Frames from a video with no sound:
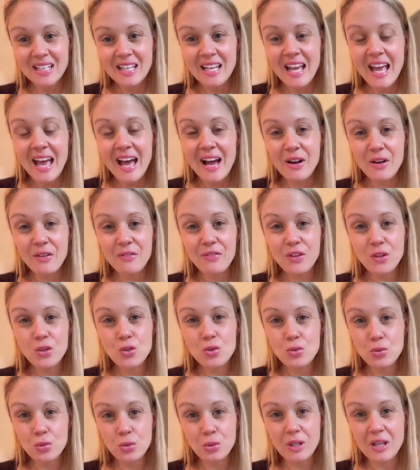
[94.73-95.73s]
How to feel
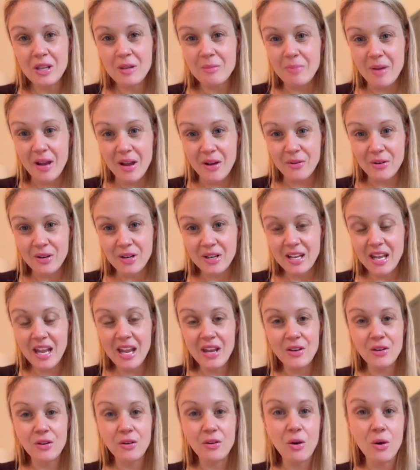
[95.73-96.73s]
truly empowered
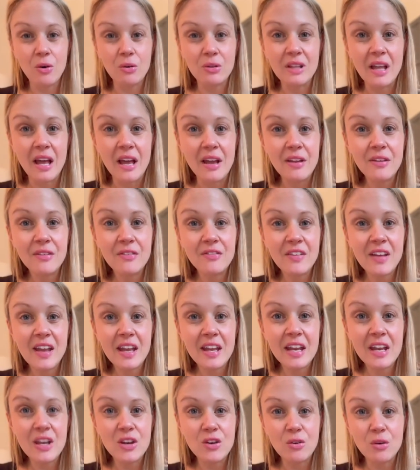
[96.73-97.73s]
in your own life and
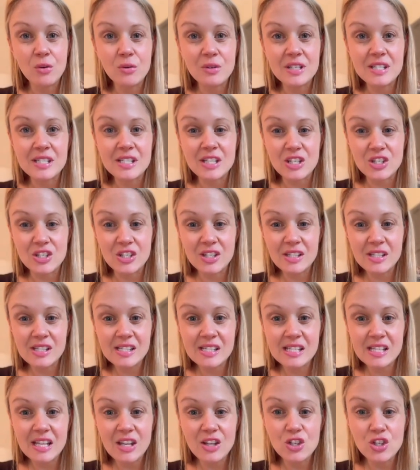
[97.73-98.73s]
in your own
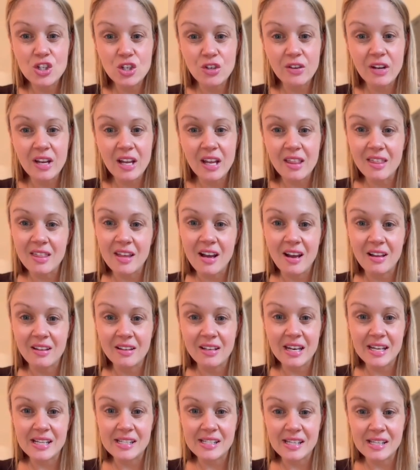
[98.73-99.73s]
decisions during the
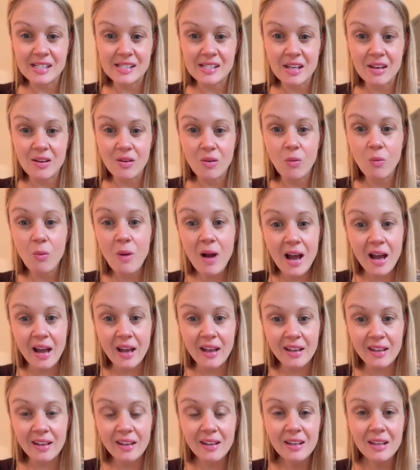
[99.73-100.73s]
holiday season.
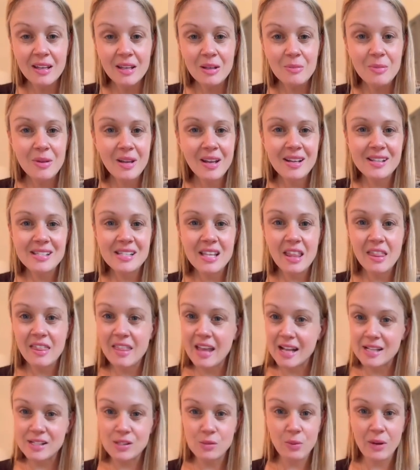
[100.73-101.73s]
Why? Because
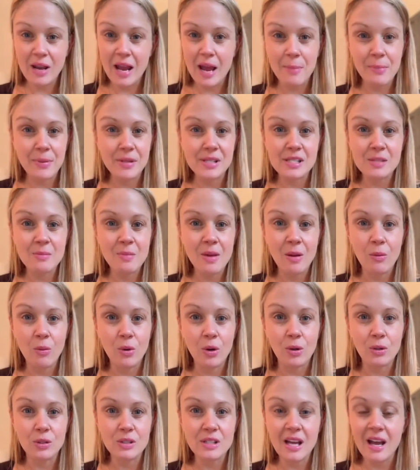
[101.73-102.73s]
that's what happens in my
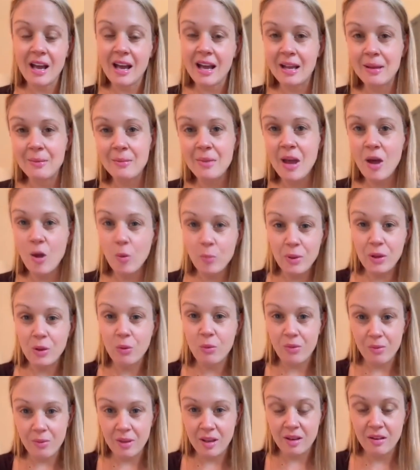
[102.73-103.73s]
world. I'm helping
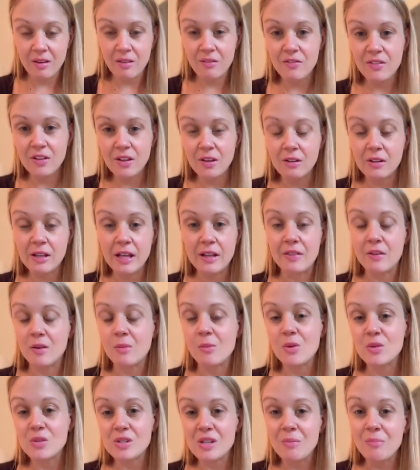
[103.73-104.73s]
women feel like their
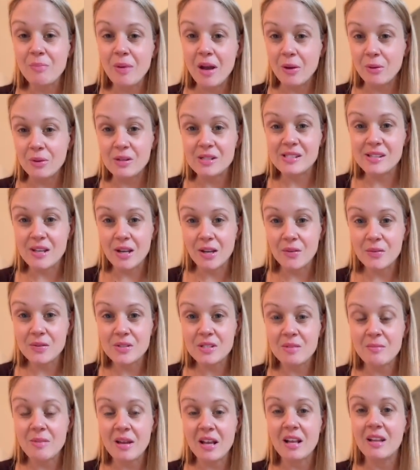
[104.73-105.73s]
most empowered selves
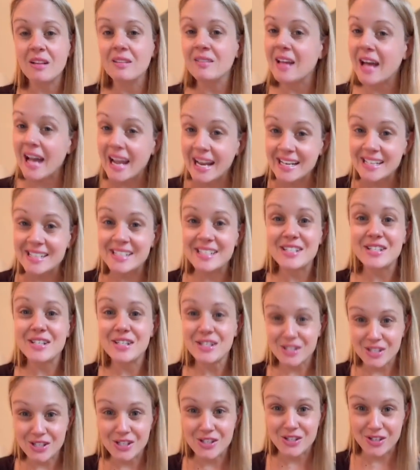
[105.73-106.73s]
to make aligned
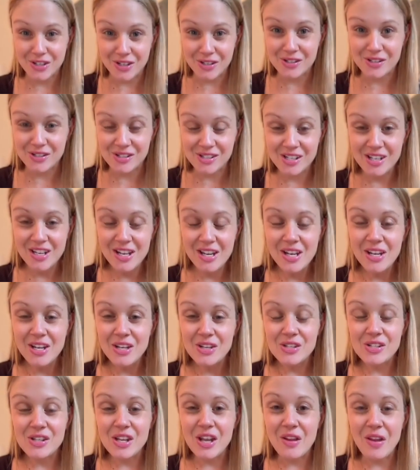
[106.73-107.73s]
decisions.
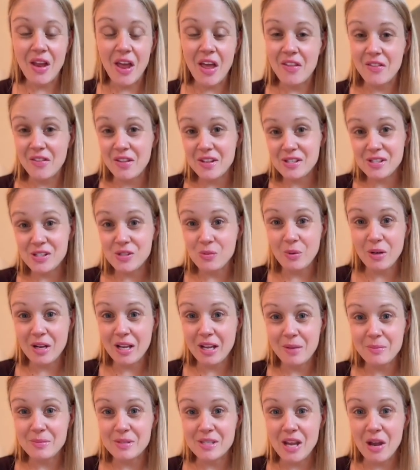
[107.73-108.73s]
So, and this is what it
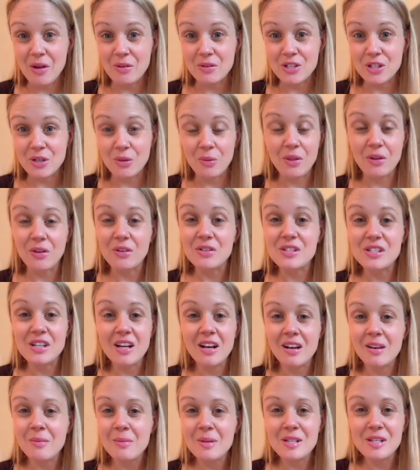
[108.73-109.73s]
comes down to. There's
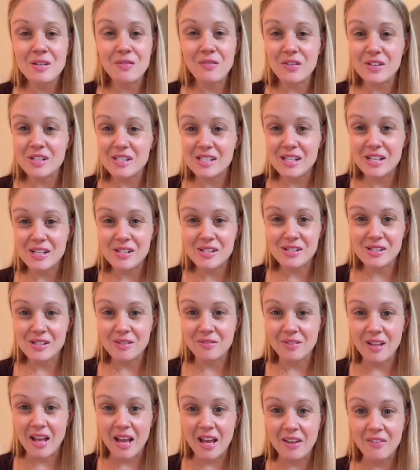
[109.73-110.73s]
going to be different seasons of
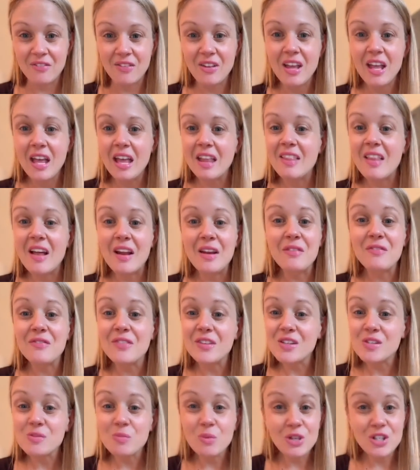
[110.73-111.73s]
life that it
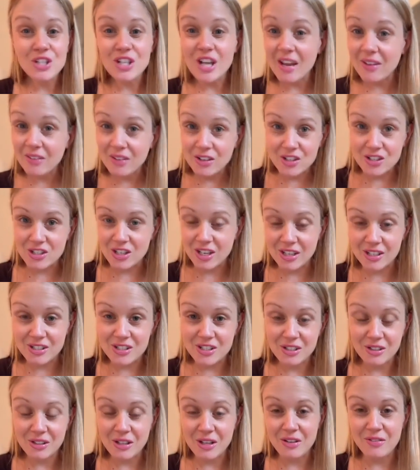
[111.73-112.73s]
feels more challenging
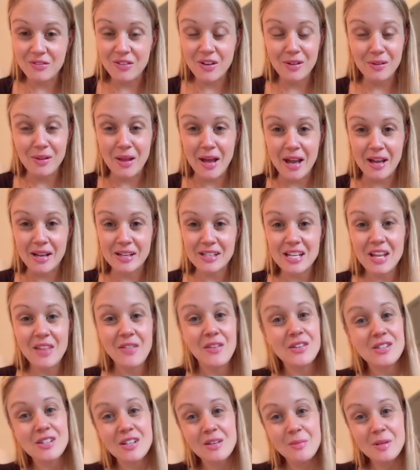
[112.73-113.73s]
to live aligned. And
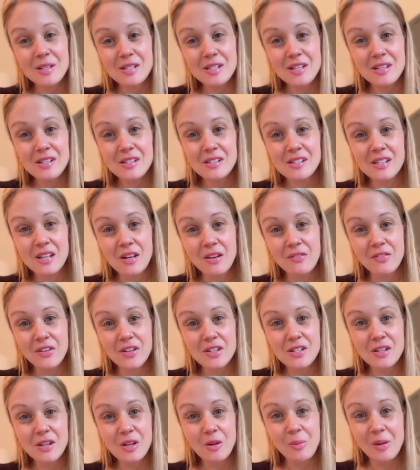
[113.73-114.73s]
there's going to be seasons that it
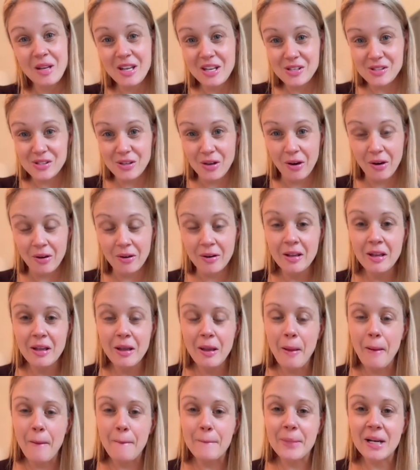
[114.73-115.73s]
feels a little bit easier.
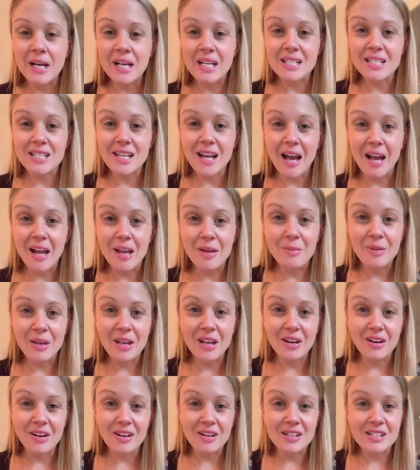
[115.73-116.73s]
But I am
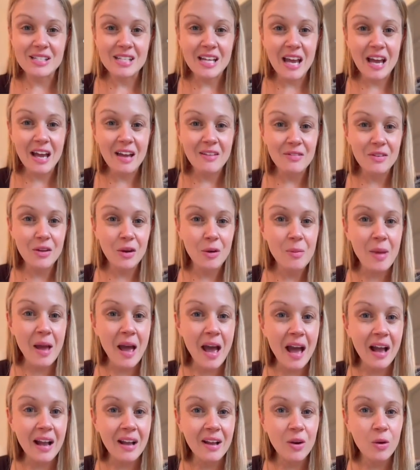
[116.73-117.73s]
here to have your
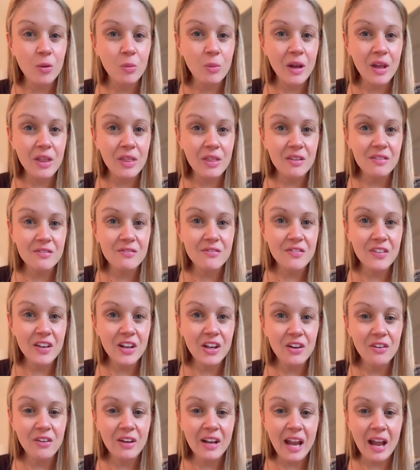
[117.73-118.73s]
back with
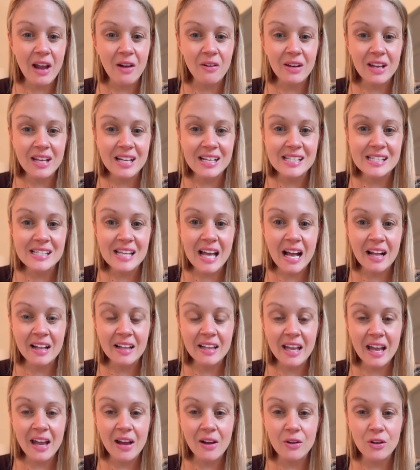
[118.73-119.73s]
figuring out exactly
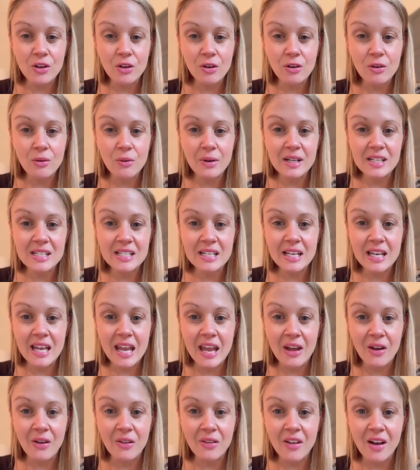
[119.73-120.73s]
how you're going to
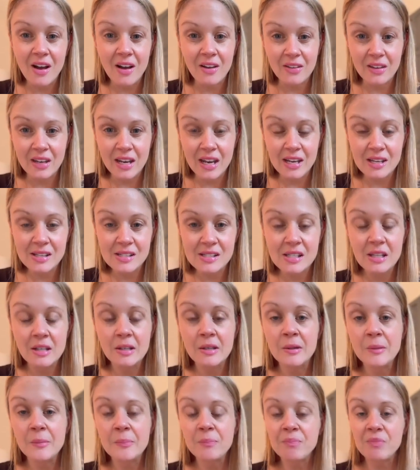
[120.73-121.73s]
nail the holidays
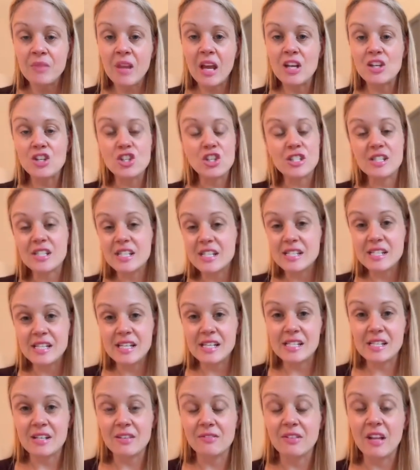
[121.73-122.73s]
and just this
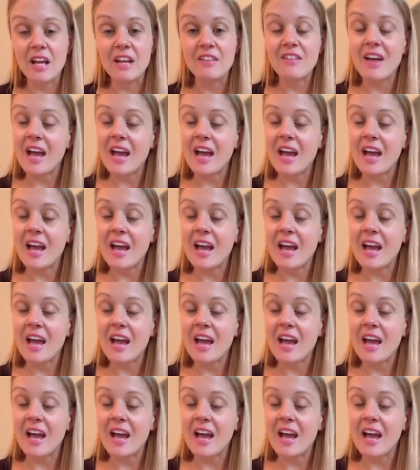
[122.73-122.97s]
season of life